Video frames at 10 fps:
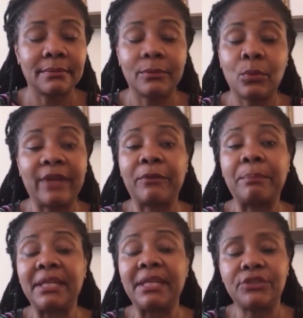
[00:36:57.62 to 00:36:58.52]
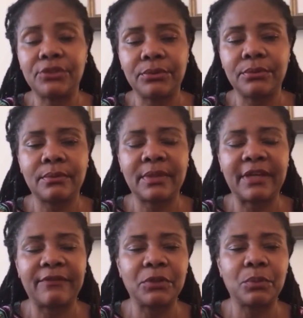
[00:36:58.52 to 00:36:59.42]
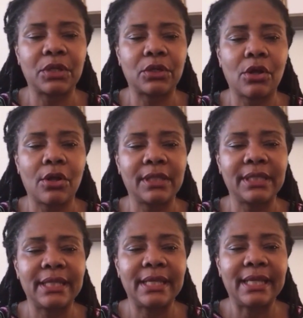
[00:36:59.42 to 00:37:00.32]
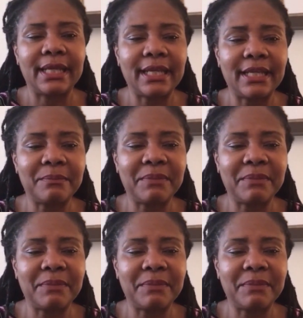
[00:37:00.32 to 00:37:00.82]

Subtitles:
whatever Me Too, whatever you want to call it, it